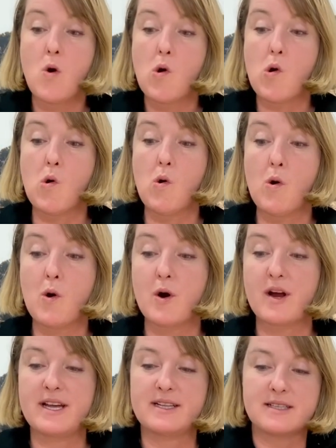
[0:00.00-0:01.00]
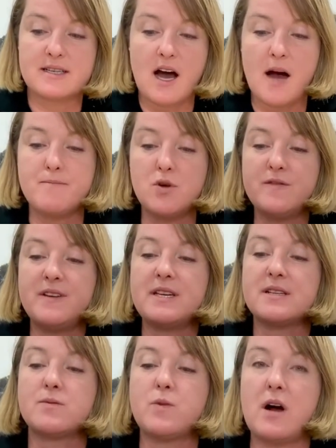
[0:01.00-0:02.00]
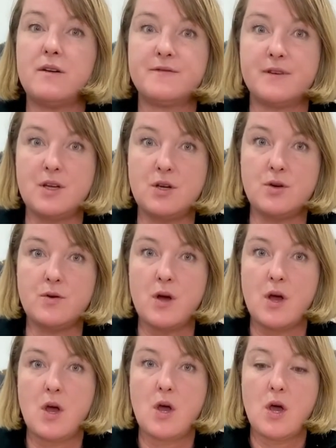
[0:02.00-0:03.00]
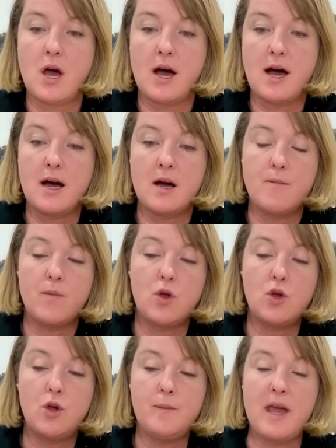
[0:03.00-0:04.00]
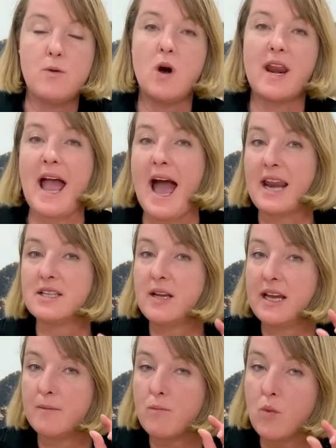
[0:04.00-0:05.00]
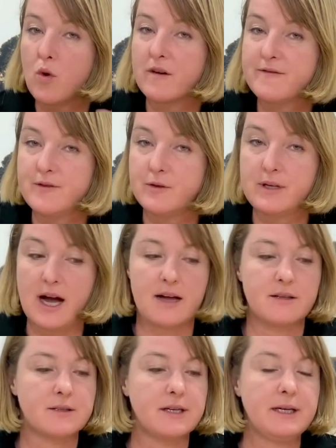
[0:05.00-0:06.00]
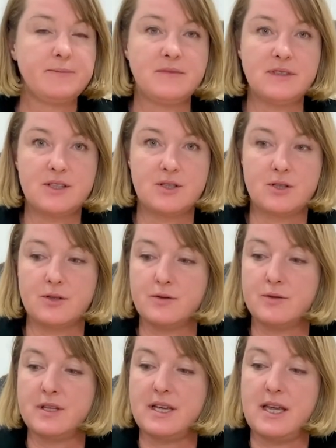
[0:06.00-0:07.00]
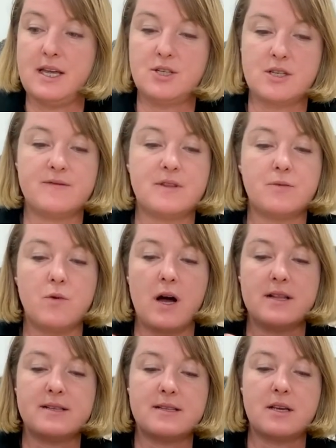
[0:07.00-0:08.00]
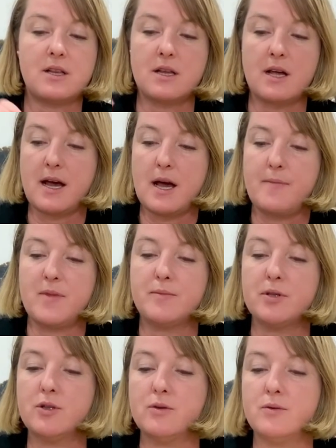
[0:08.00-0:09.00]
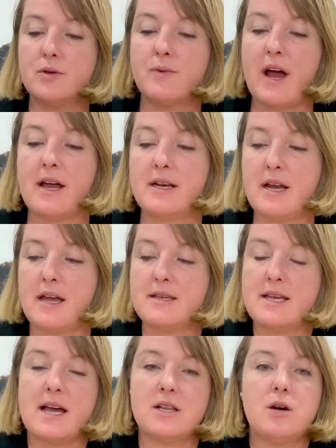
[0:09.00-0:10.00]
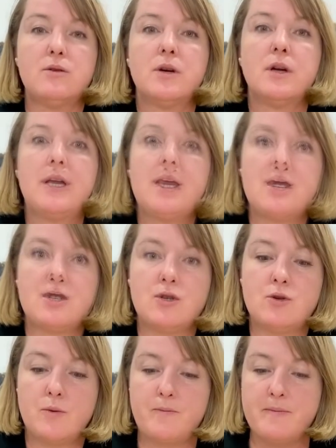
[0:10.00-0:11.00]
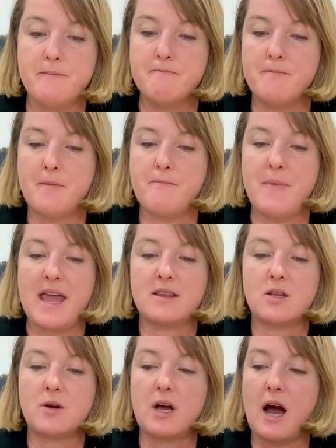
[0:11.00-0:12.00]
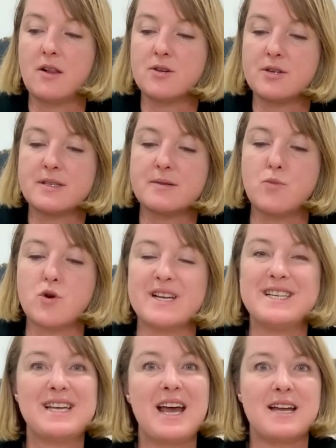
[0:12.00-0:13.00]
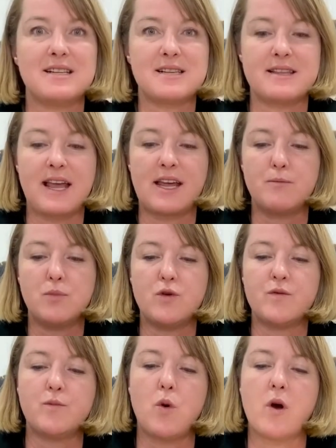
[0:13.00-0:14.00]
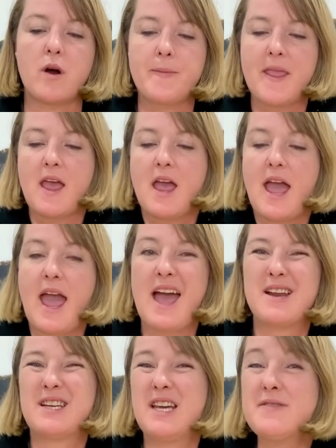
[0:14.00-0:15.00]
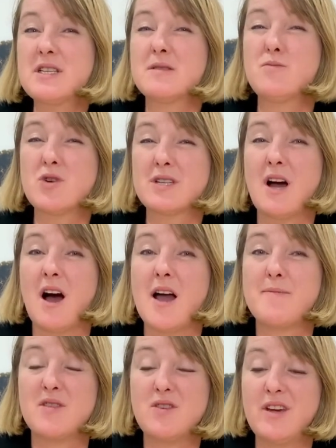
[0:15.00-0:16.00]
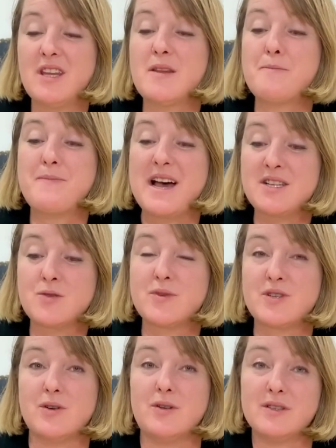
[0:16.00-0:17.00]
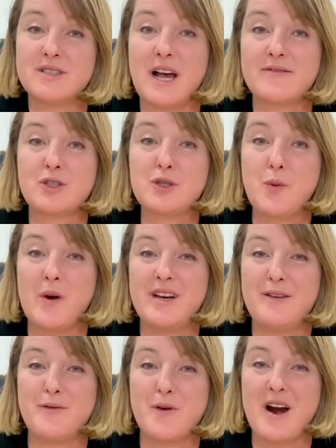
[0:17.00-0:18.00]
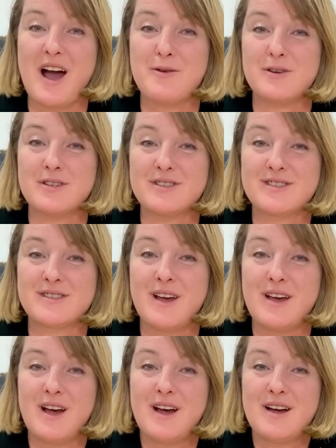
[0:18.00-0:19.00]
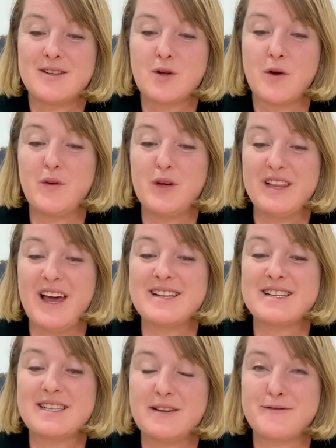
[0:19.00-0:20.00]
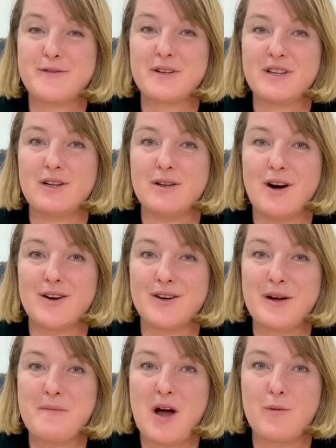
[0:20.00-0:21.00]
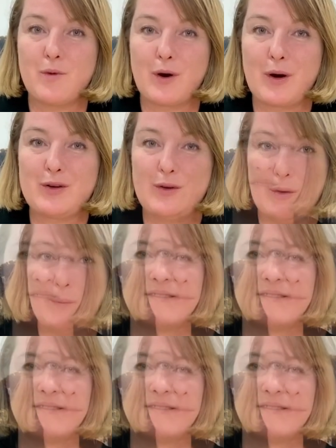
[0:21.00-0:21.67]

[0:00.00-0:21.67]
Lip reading: or it's not moving as well for you, You may want to add in more food coloring to each of the ones that the blue, the red, and the yellow to make the colors more intense and they can move more. And give it some more time. You get the best results after 24 hours. So if you could let it sit for a little longer, it might work too.